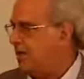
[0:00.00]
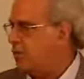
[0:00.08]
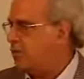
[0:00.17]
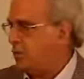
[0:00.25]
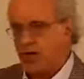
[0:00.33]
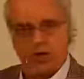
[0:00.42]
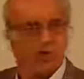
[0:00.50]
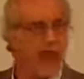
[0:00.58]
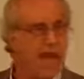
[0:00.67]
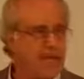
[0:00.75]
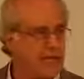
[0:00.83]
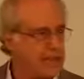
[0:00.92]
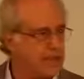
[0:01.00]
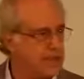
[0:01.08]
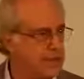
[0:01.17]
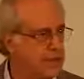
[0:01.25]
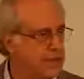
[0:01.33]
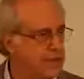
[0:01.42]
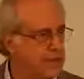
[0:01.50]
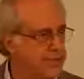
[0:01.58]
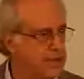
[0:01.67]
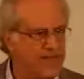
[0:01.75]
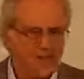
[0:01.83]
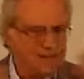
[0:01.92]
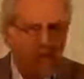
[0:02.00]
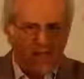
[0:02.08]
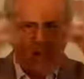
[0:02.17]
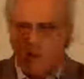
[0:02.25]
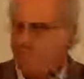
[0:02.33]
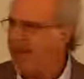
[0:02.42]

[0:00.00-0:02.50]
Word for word: when we don't like it. There's nothing